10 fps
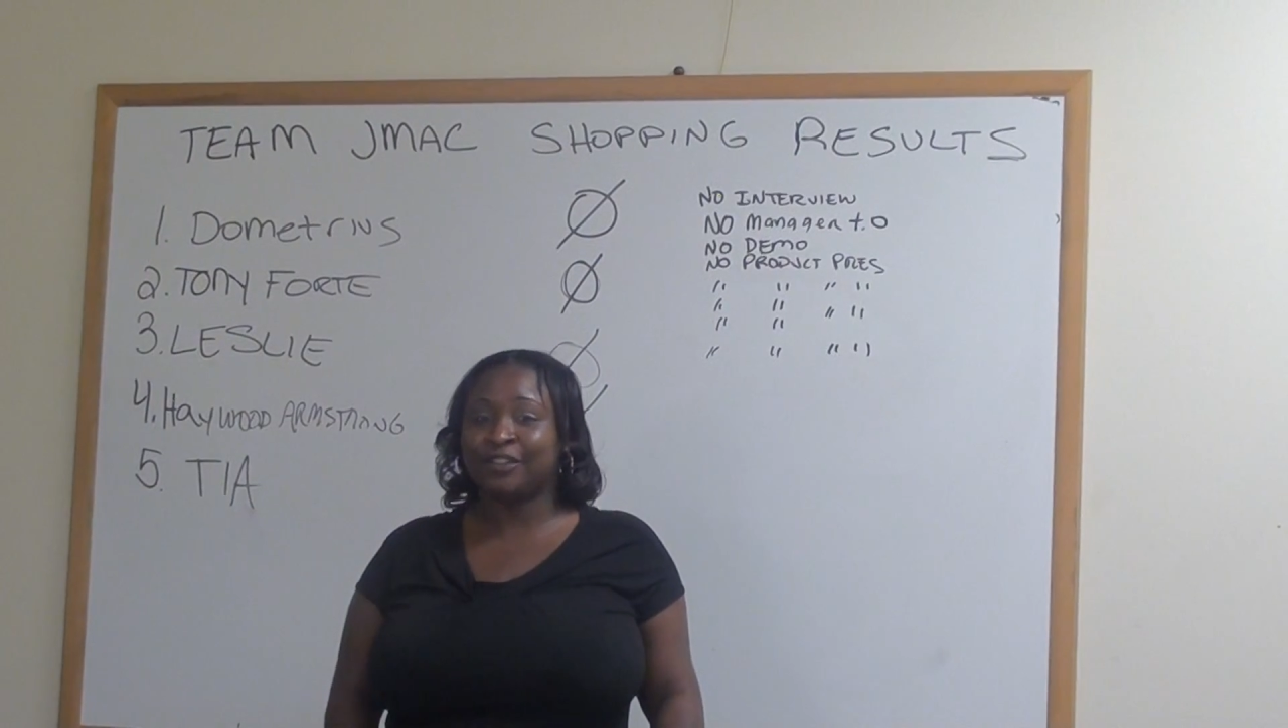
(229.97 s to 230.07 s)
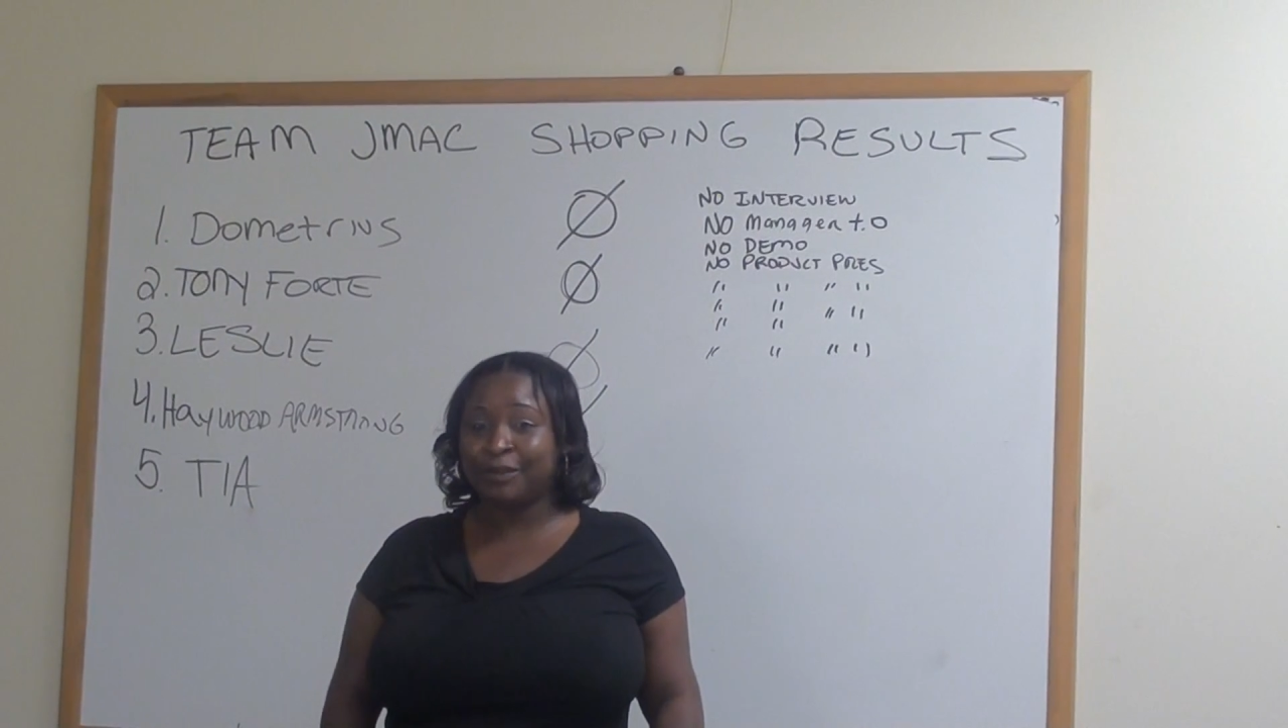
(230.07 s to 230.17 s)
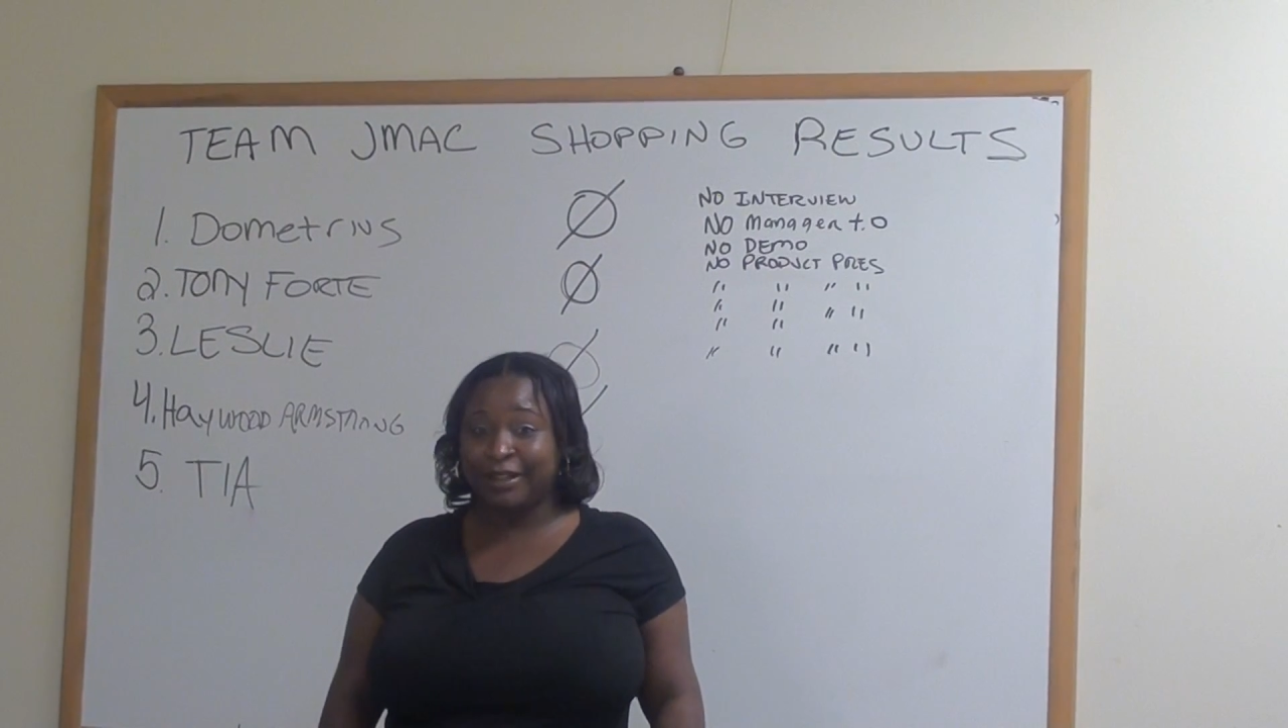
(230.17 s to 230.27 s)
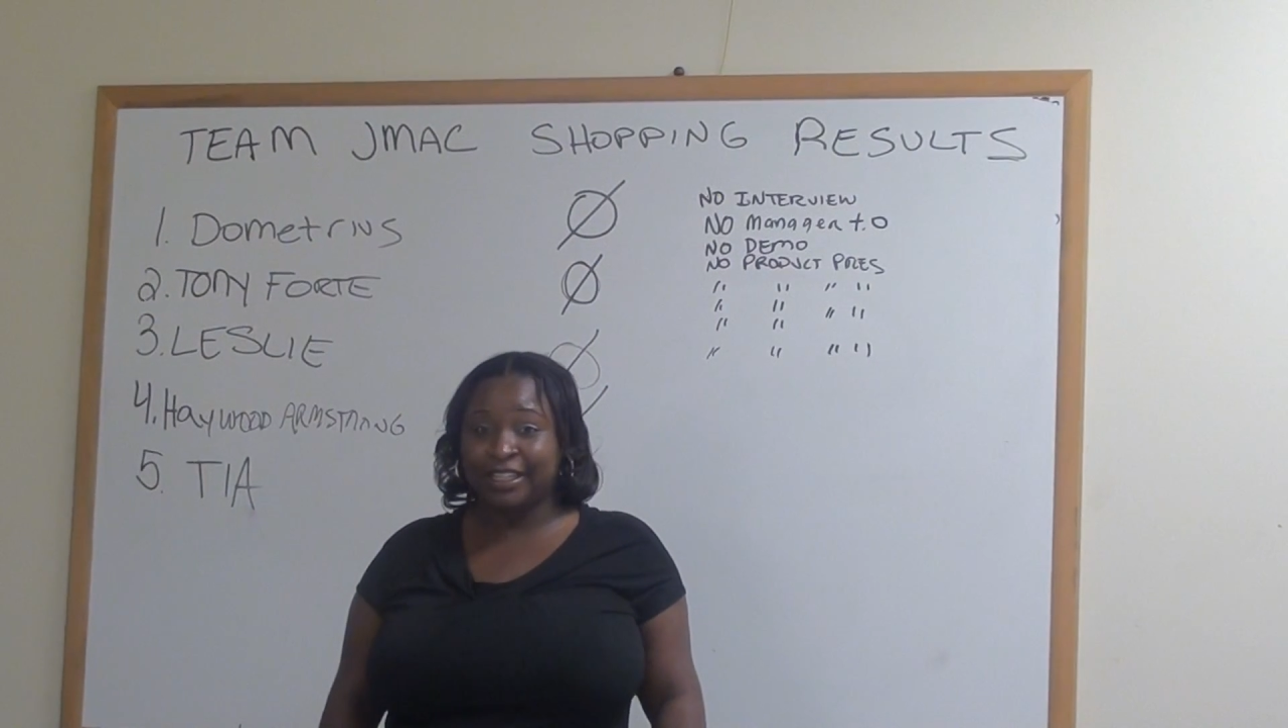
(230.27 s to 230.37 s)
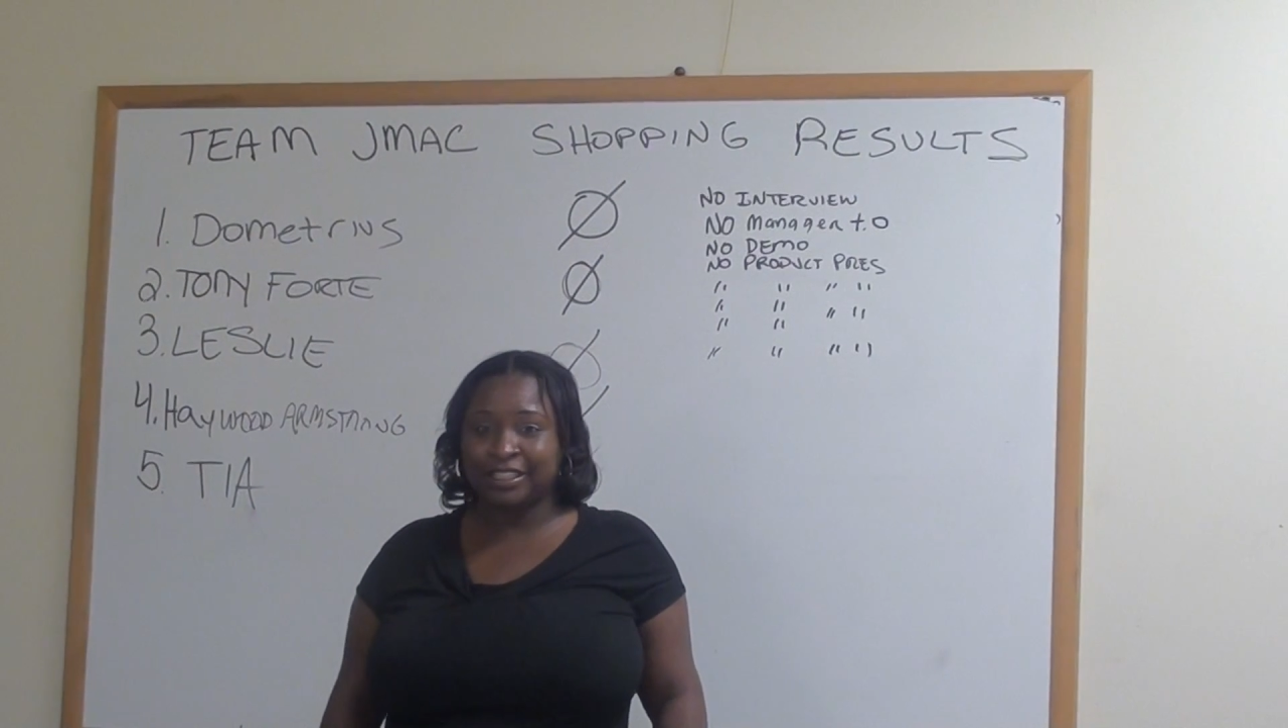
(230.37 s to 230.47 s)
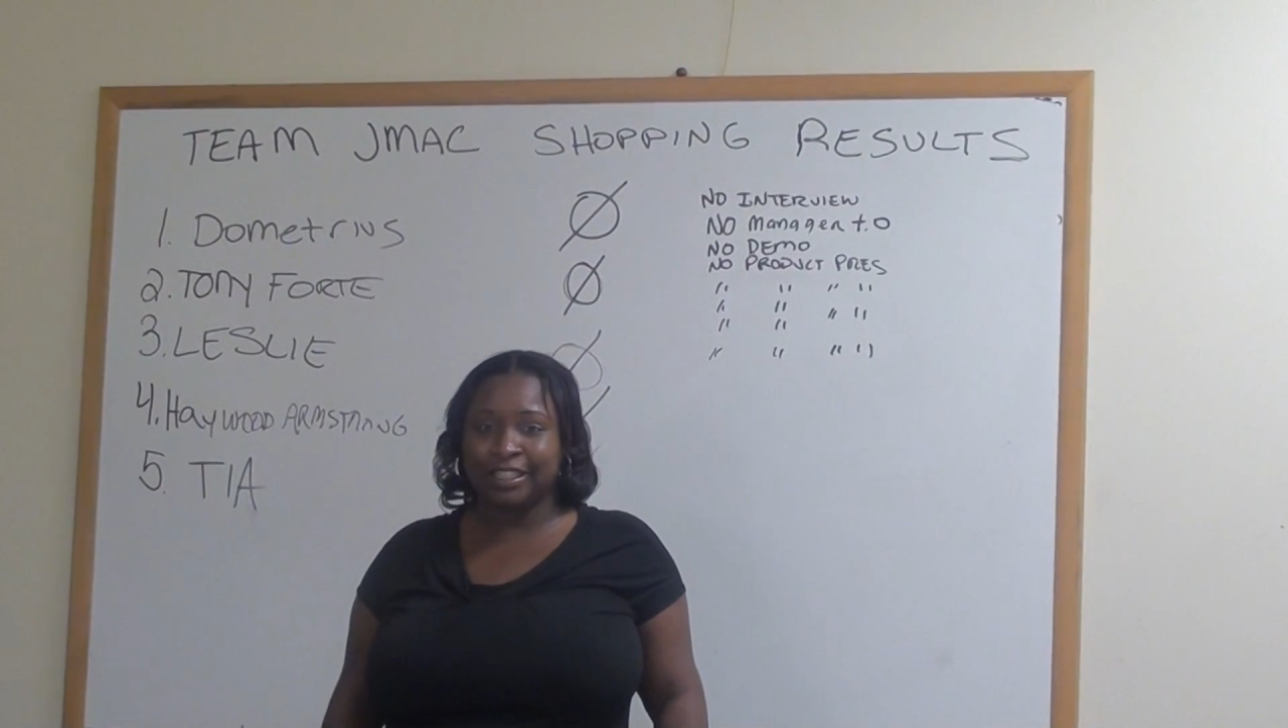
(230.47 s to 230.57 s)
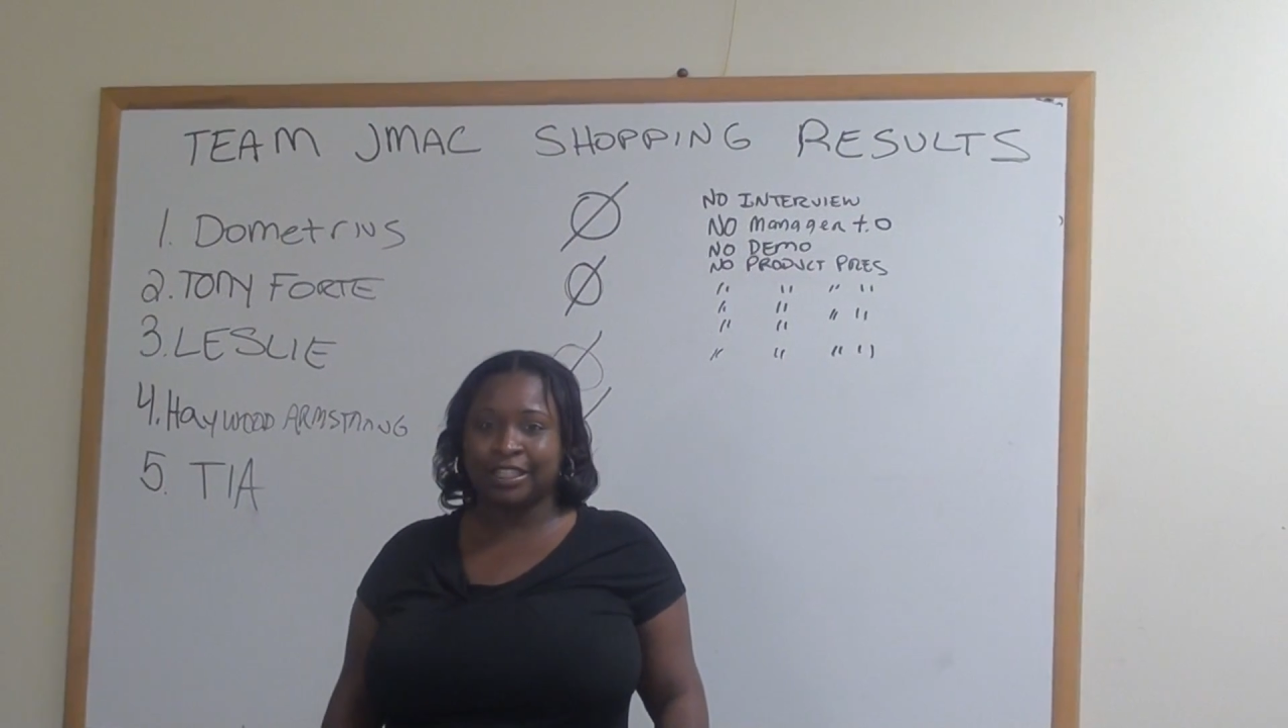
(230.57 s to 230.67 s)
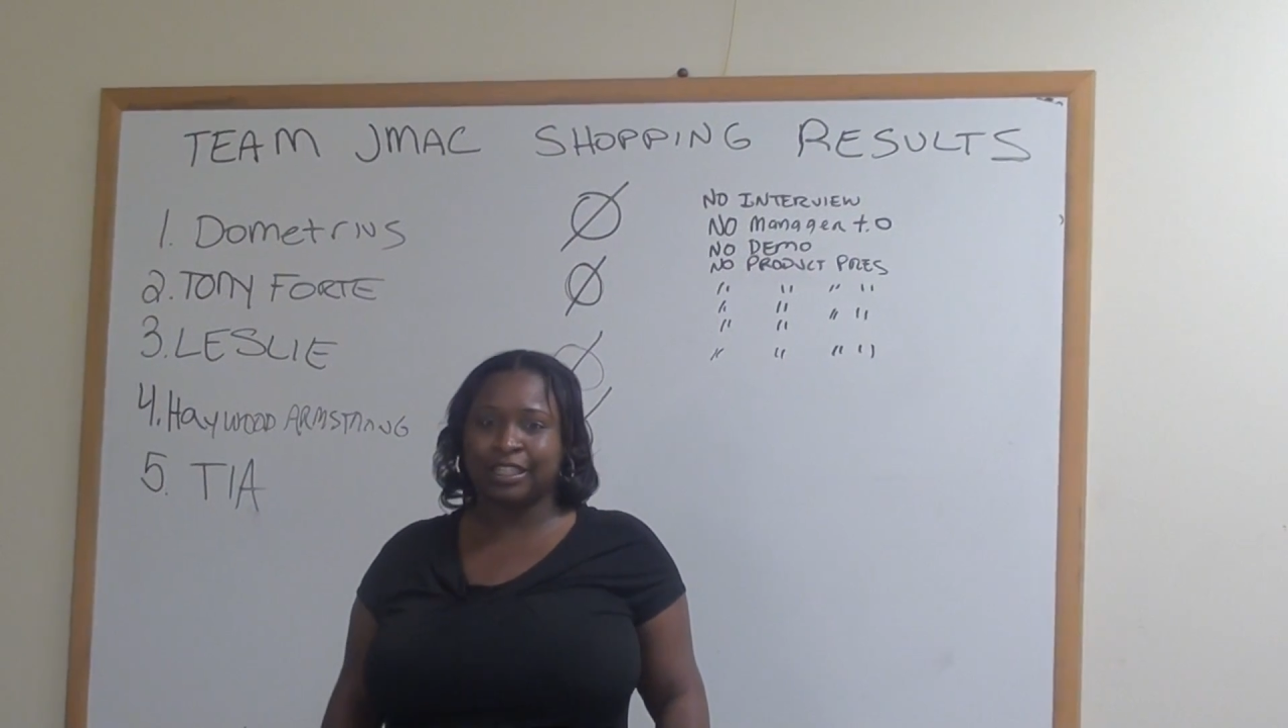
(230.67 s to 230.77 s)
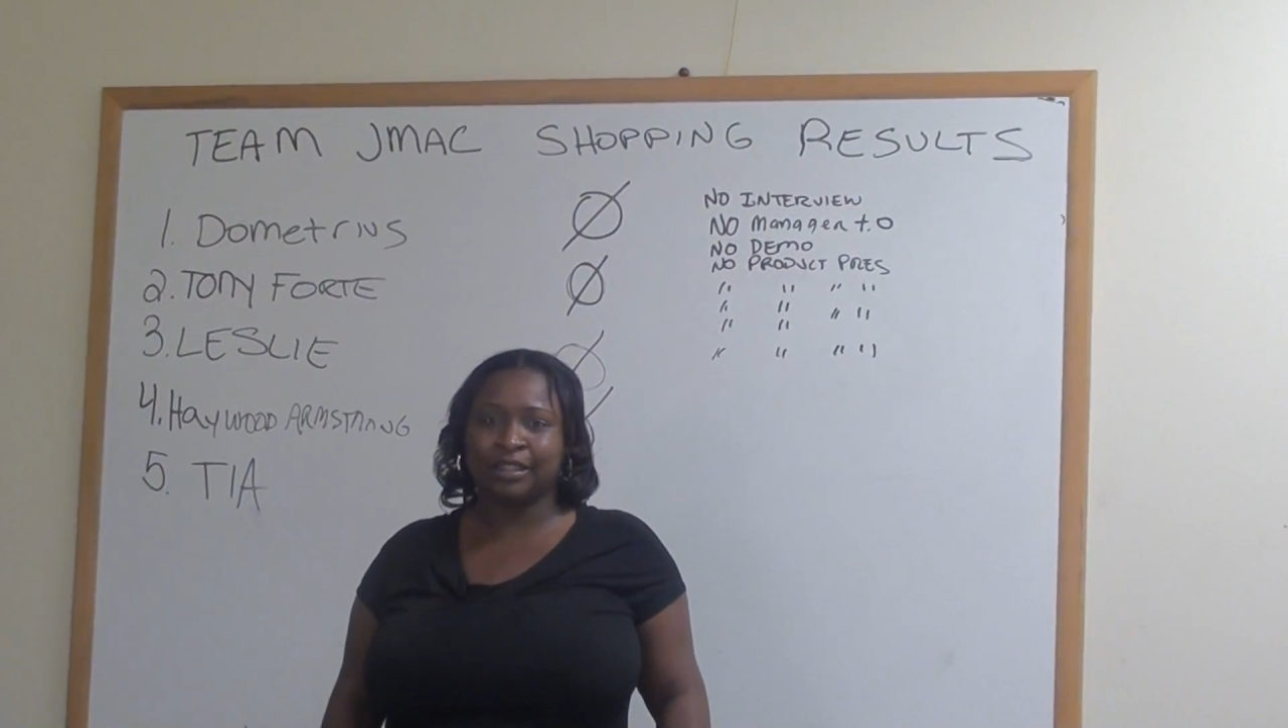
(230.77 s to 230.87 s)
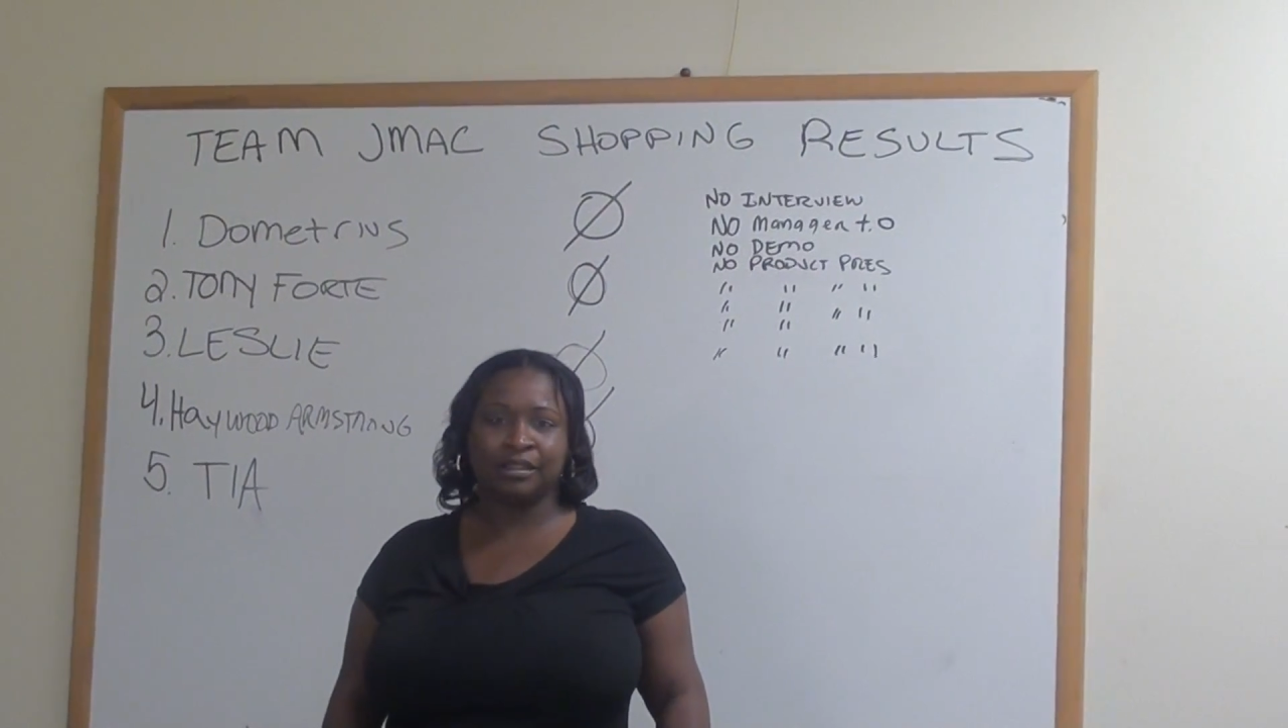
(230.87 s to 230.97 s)

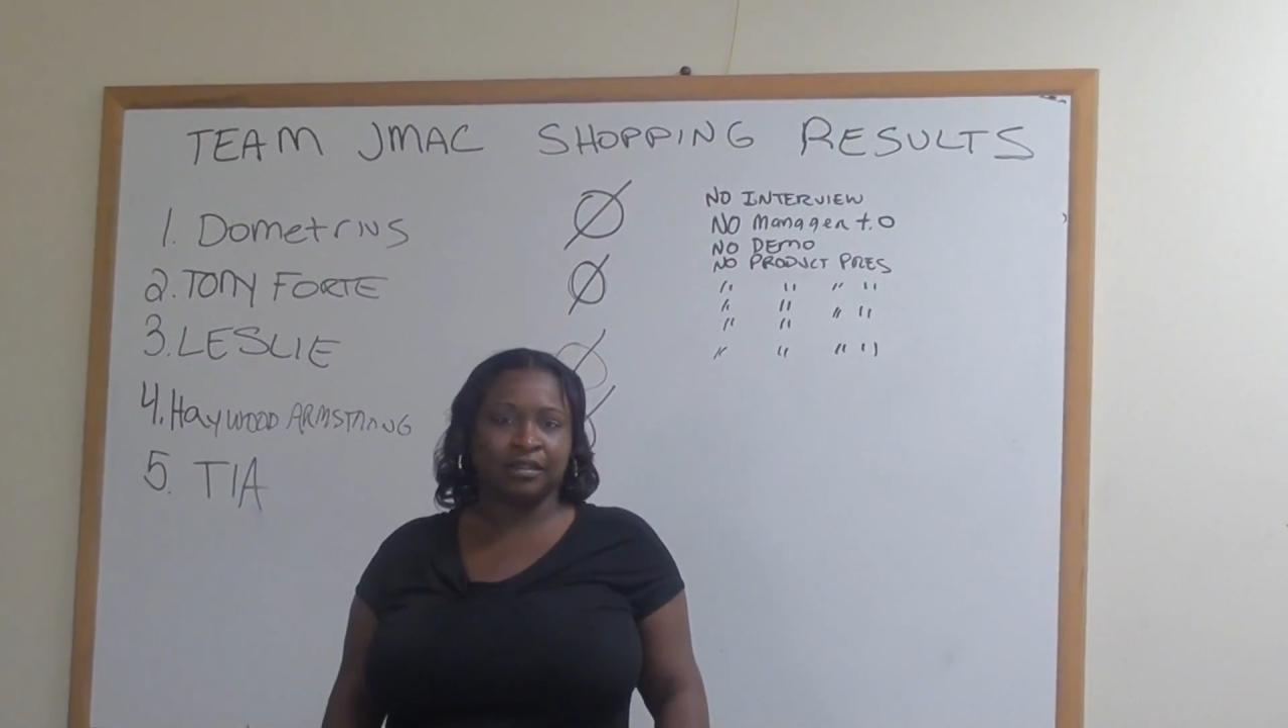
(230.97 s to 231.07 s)
information? And